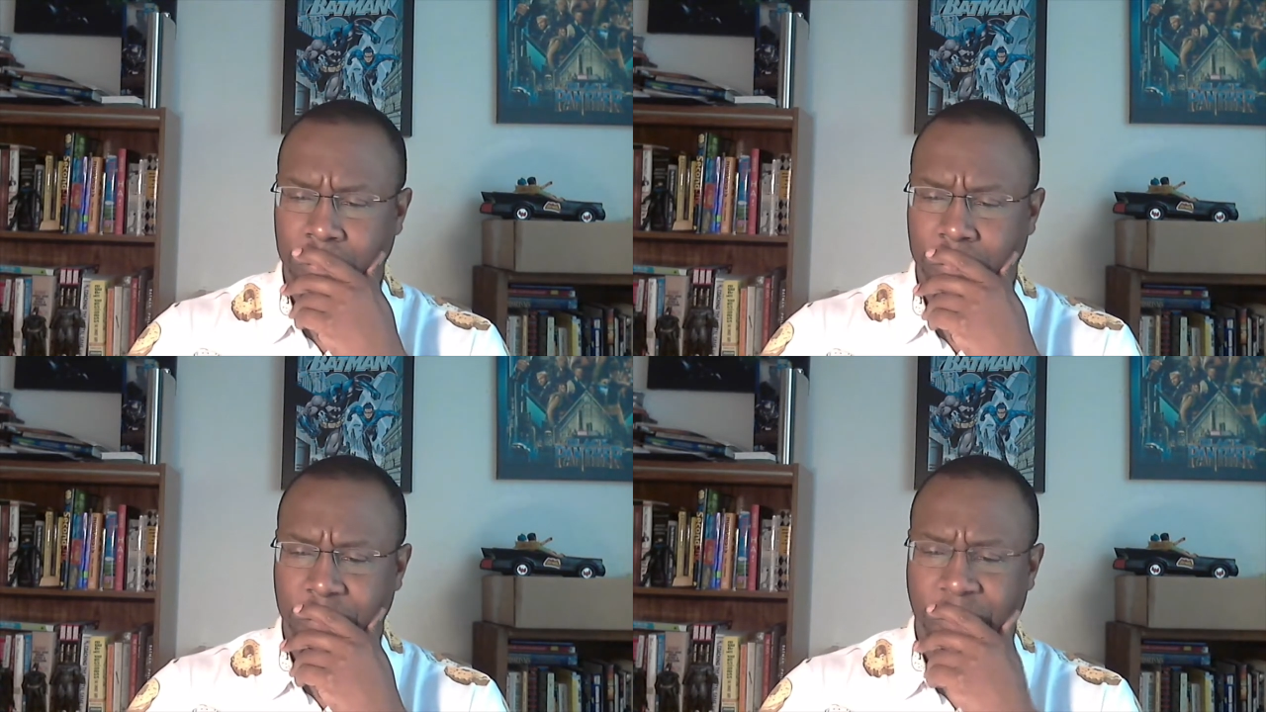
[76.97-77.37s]

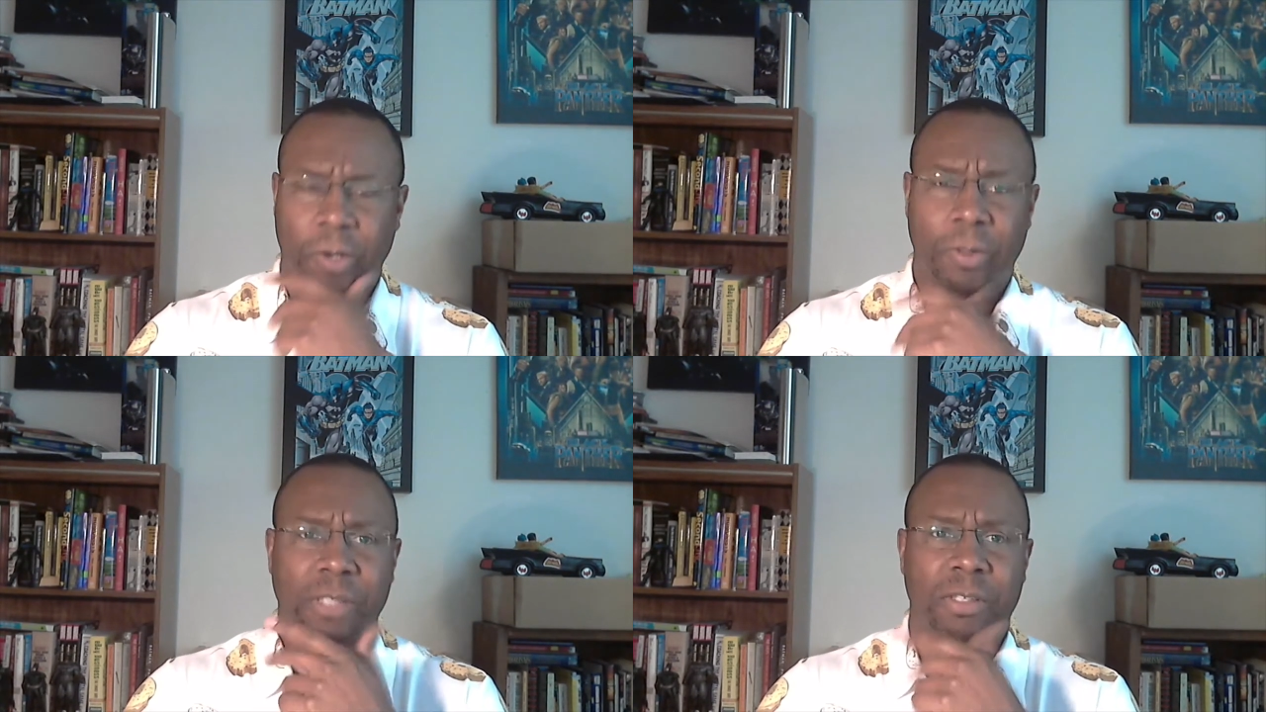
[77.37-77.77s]
No,
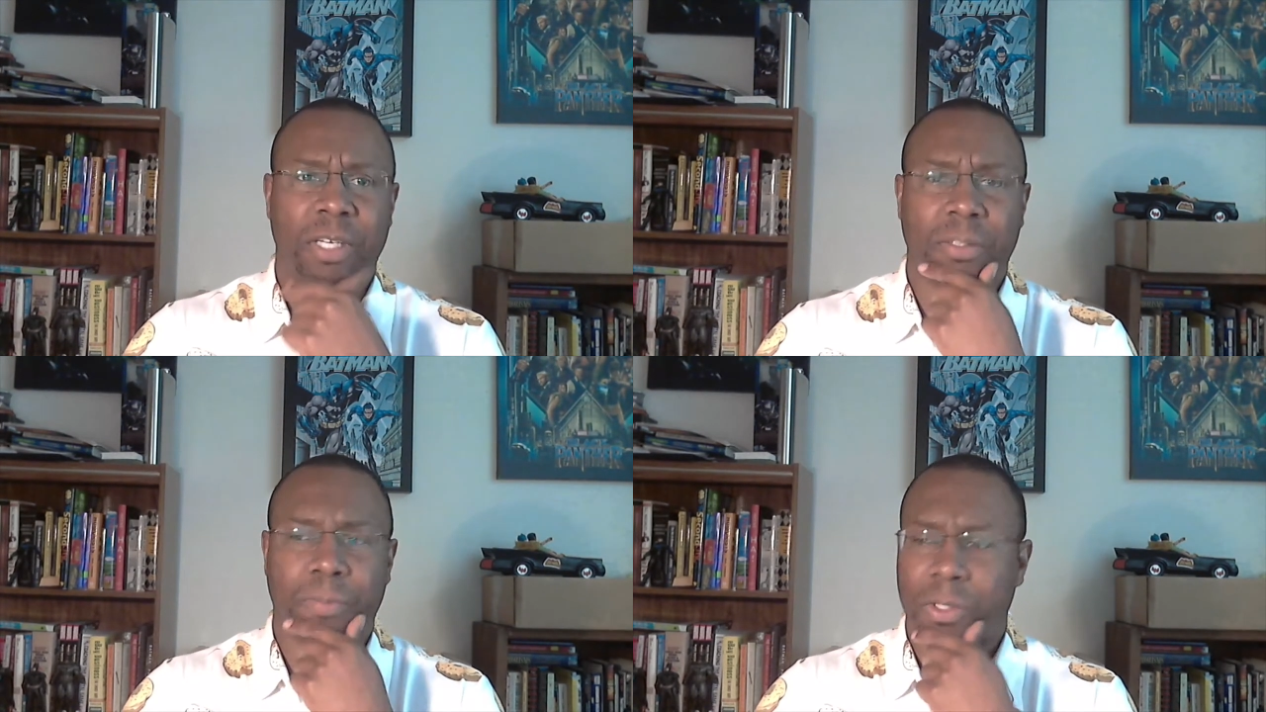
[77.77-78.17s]
that's not
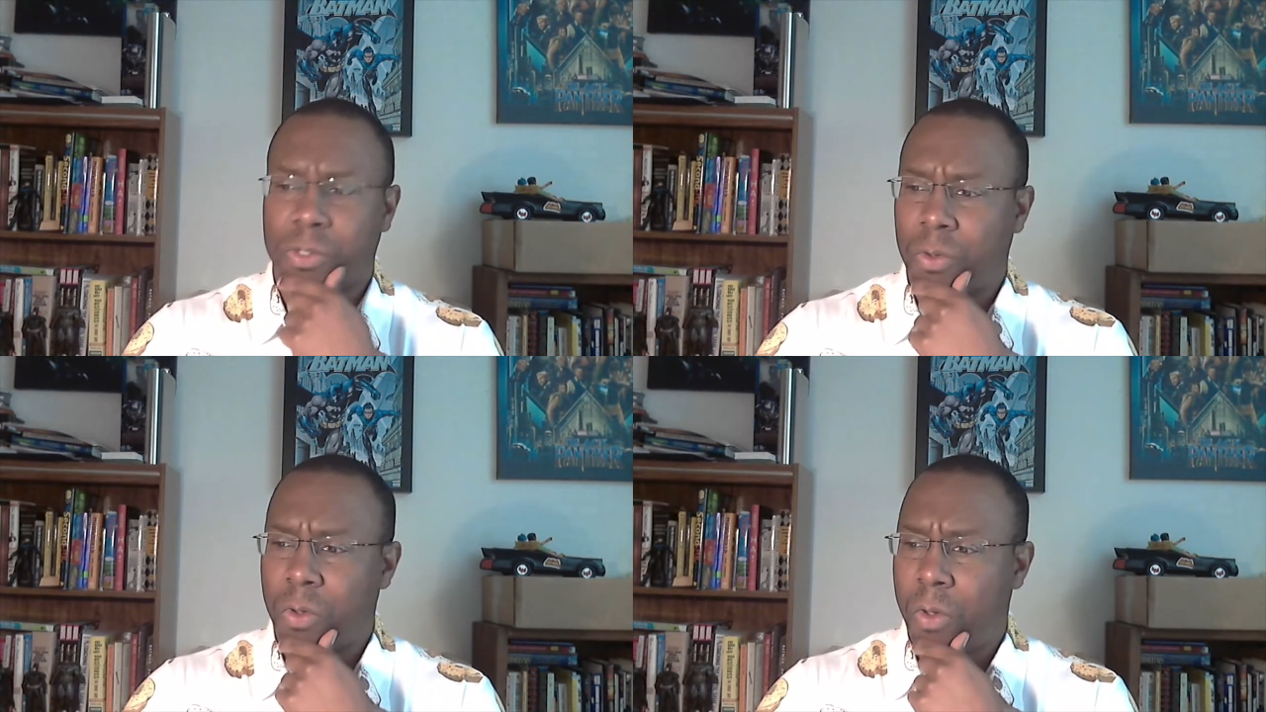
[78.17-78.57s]

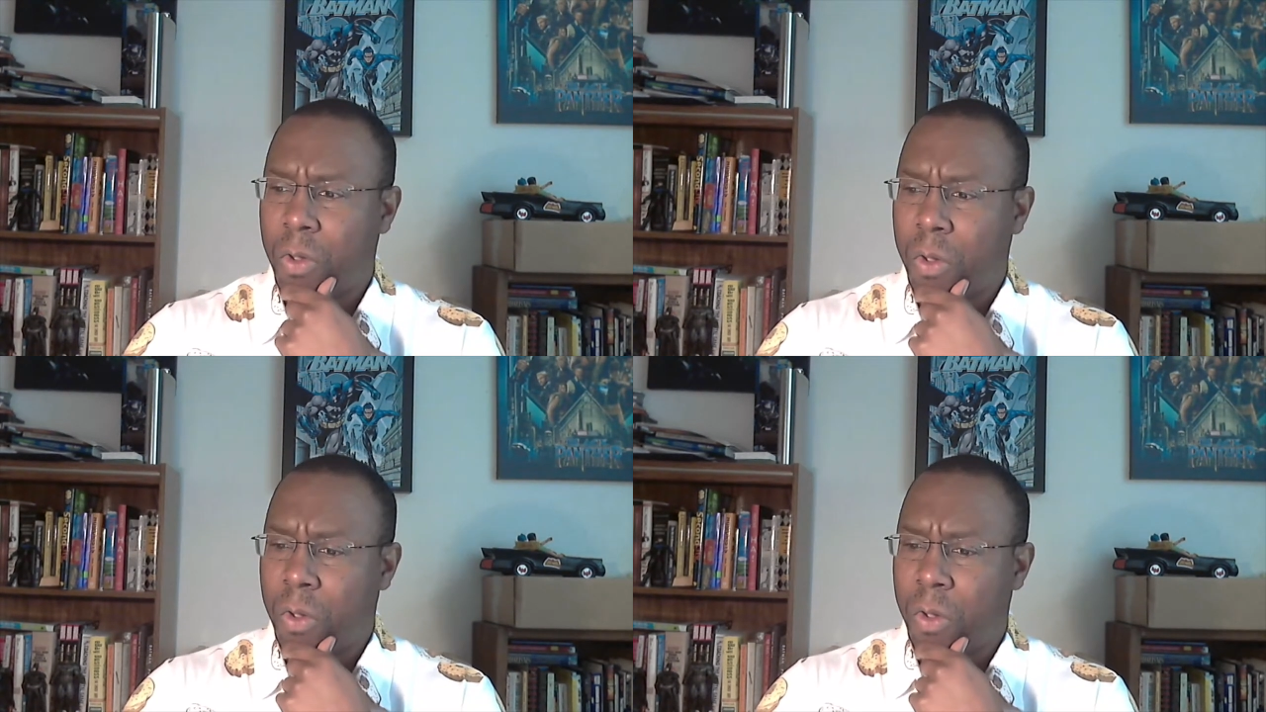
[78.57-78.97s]
special.
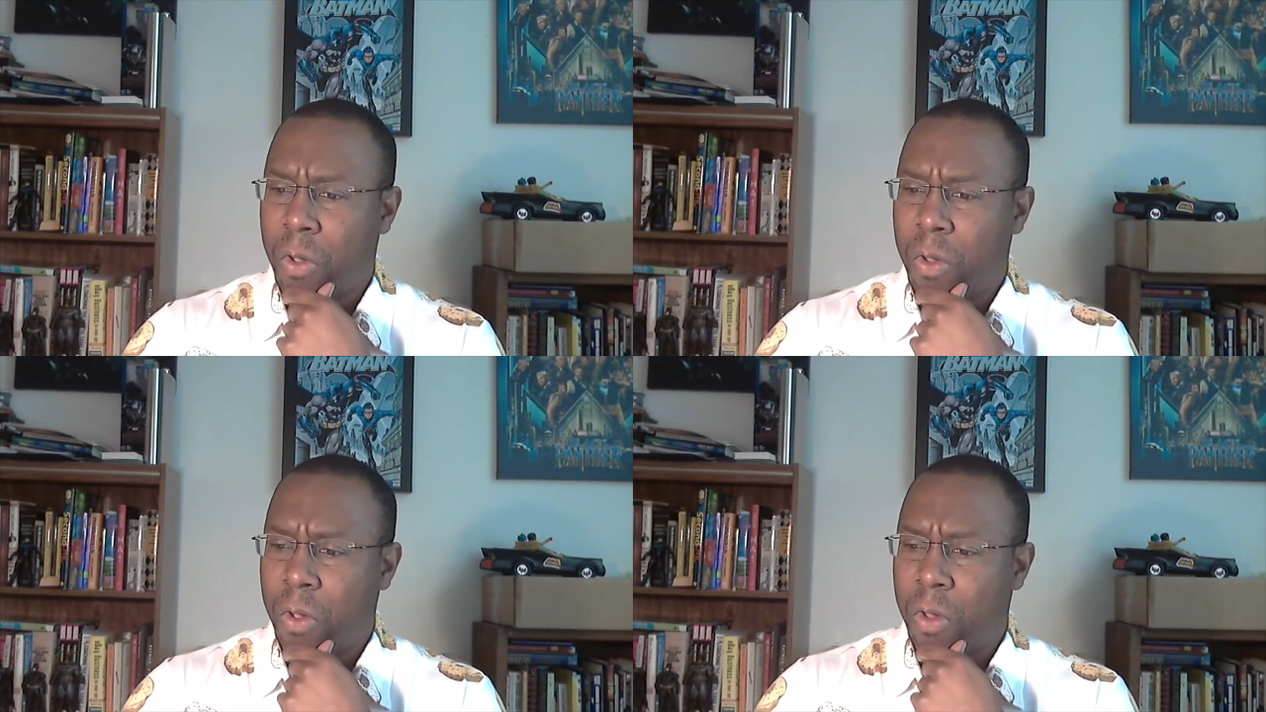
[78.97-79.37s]

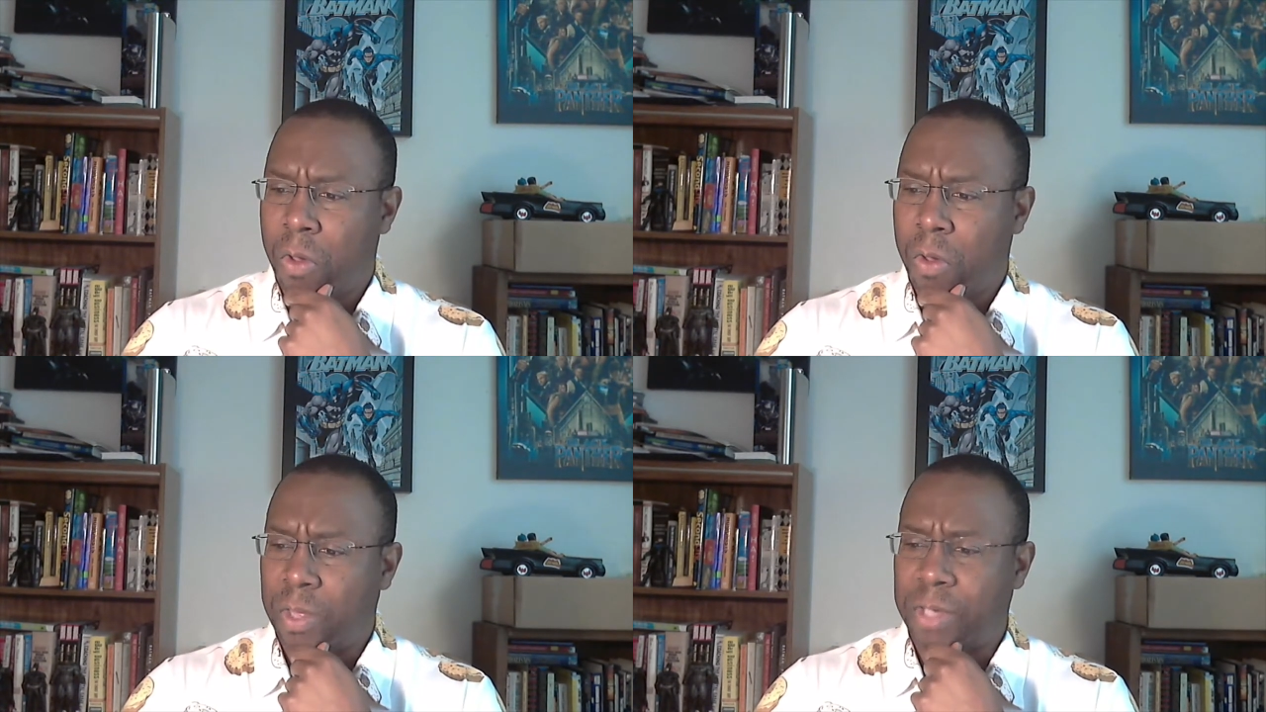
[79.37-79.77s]

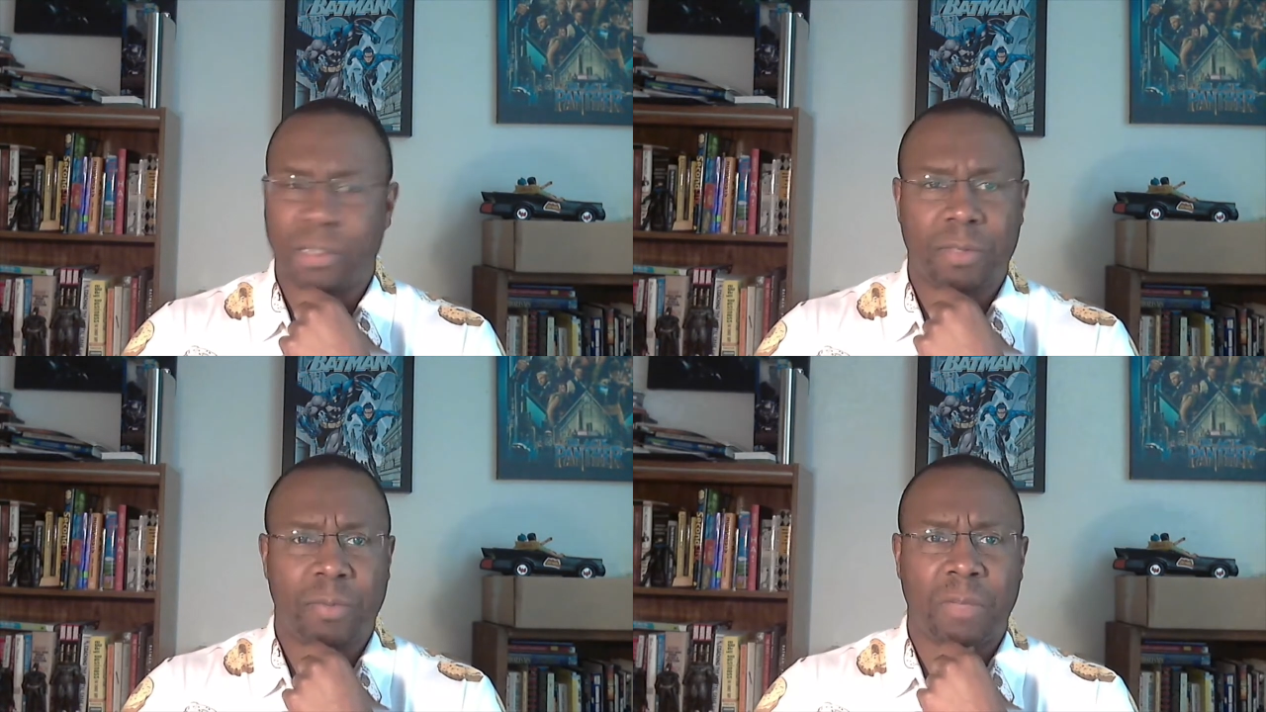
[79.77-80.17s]
That
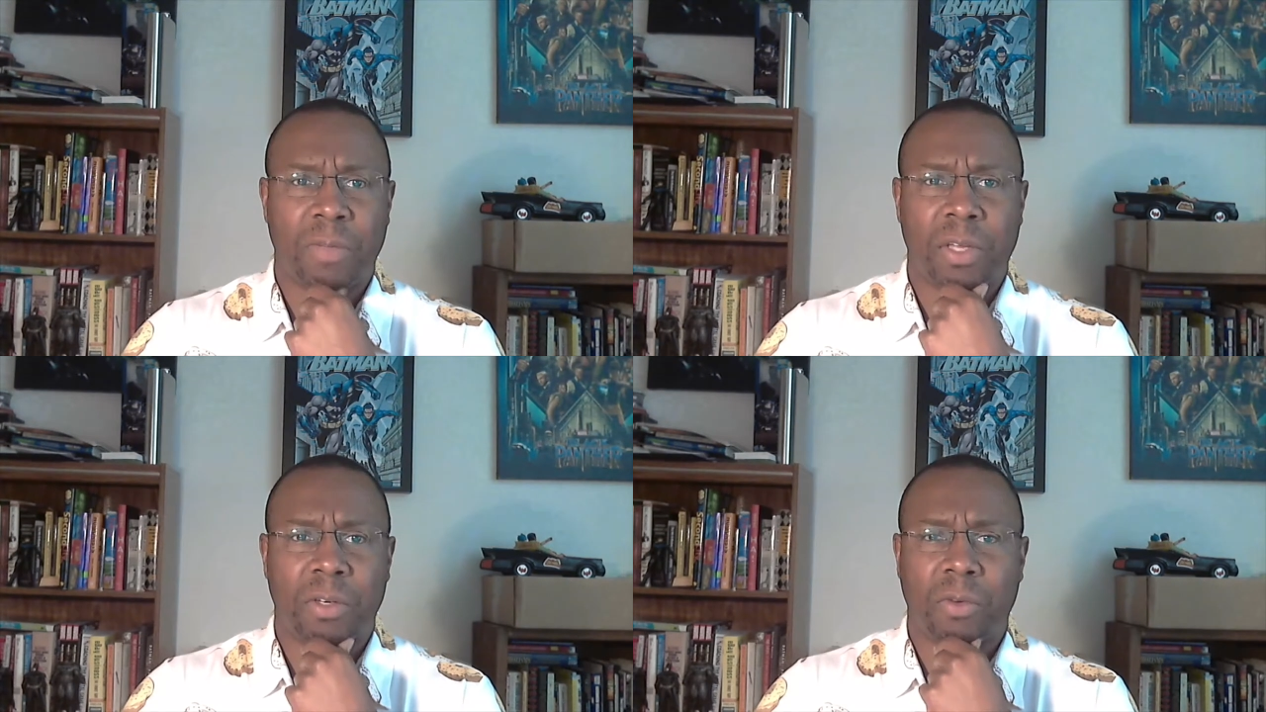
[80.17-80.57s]
doesn't make me
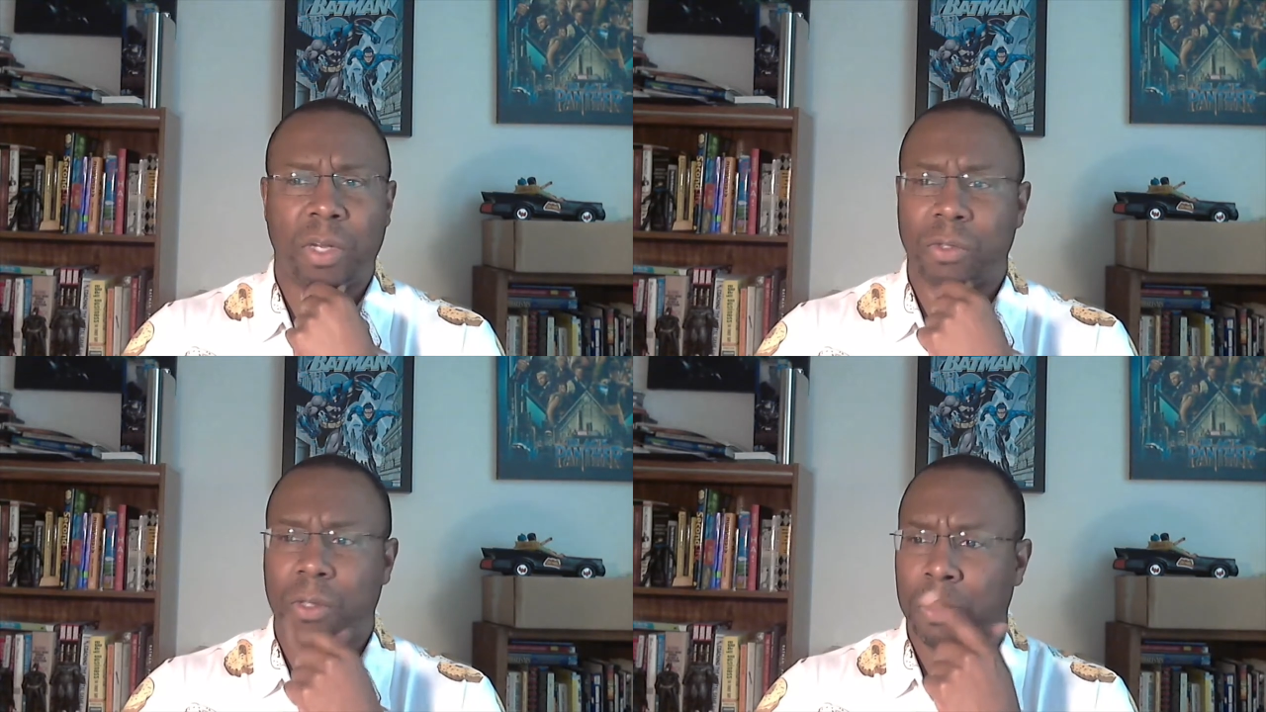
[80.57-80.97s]

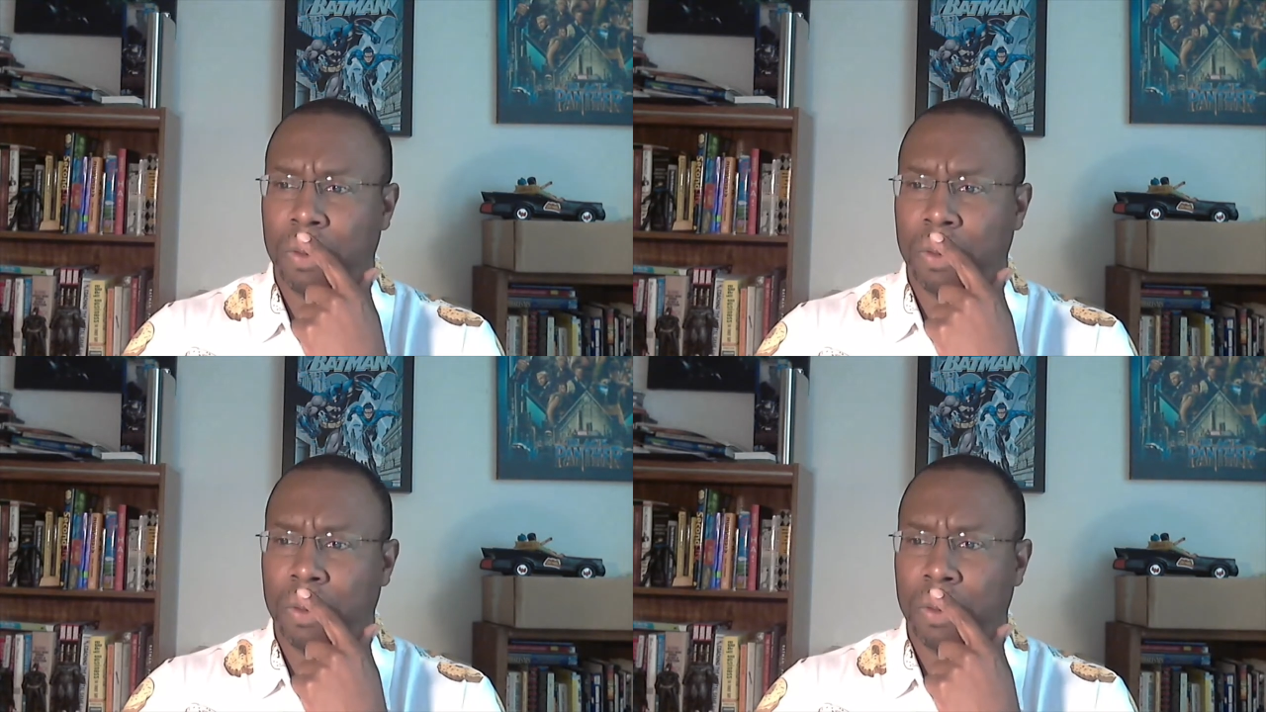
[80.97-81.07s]
interesting.